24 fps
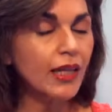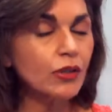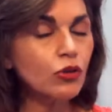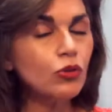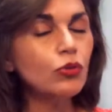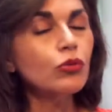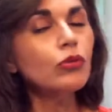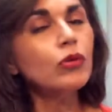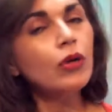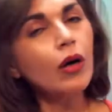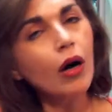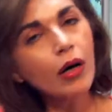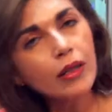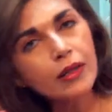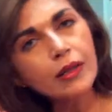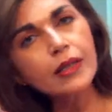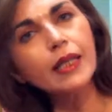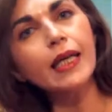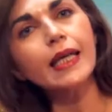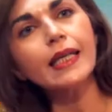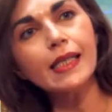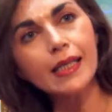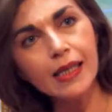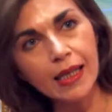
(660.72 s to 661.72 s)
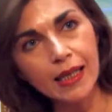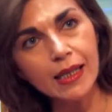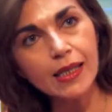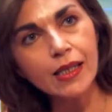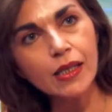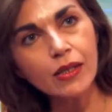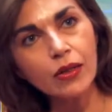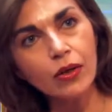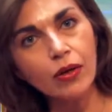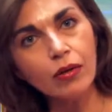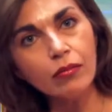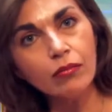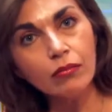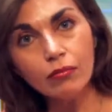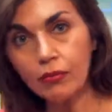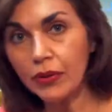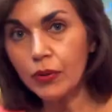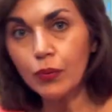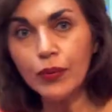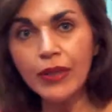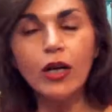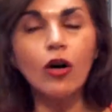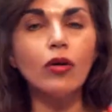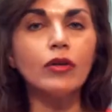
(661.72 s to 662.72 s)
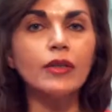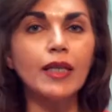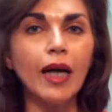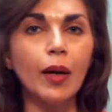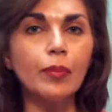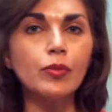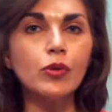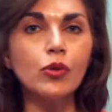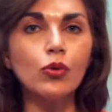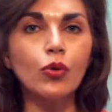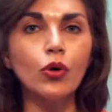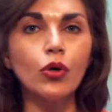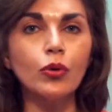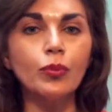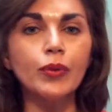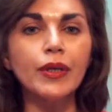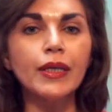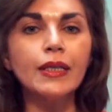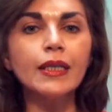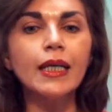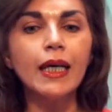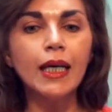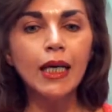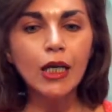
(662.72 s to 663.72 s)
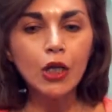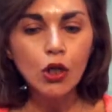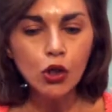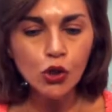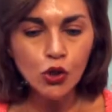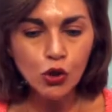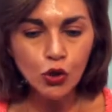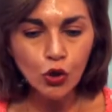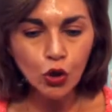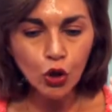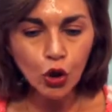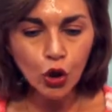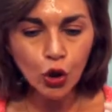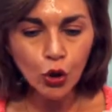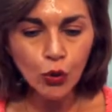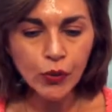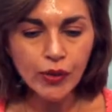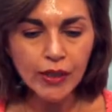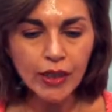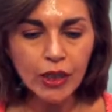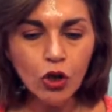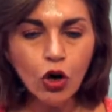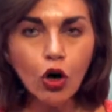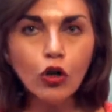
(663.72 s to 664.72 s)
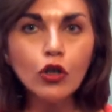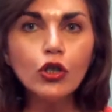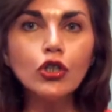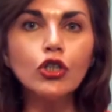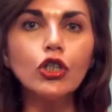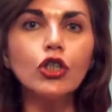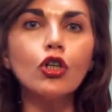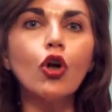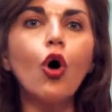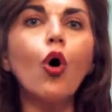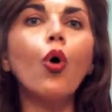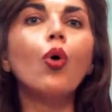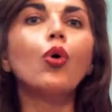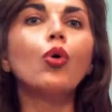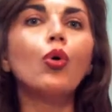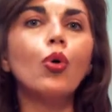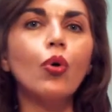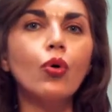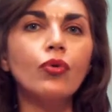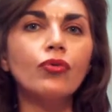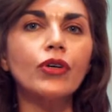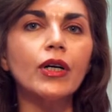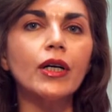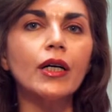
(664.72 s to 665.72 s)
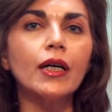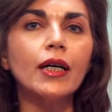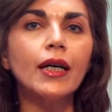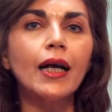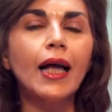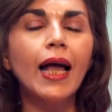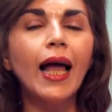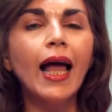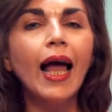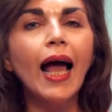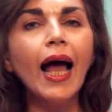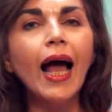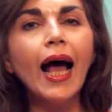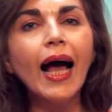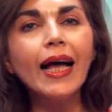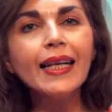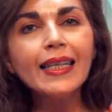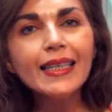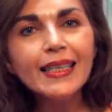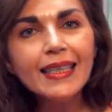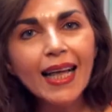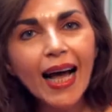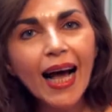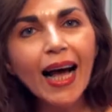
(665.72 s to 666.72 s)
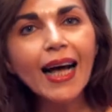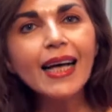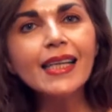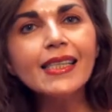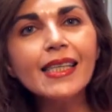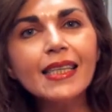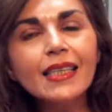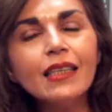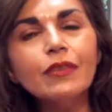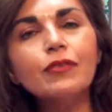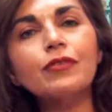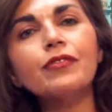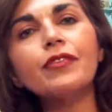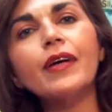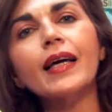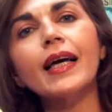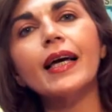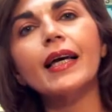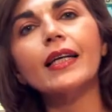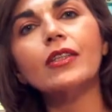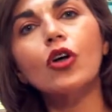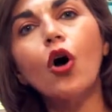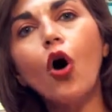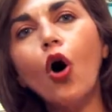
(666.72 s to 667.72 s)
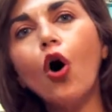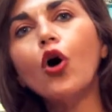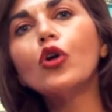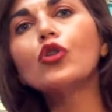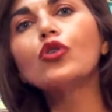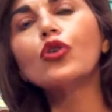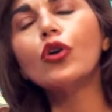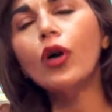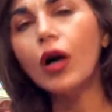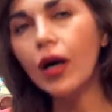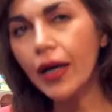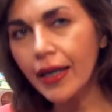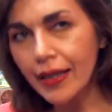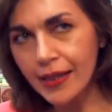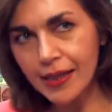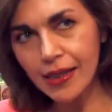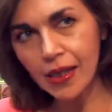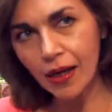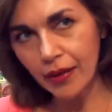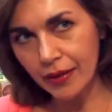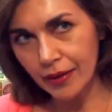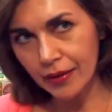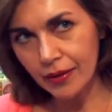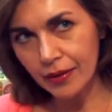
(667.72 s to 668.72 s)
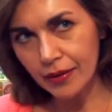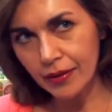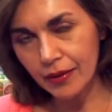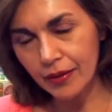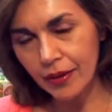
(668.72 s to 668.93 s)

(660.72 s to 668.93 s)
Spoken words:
that do contain silicium, but we can't absorb it, so you're losing collagen all over, and it has an effect on your eyesight.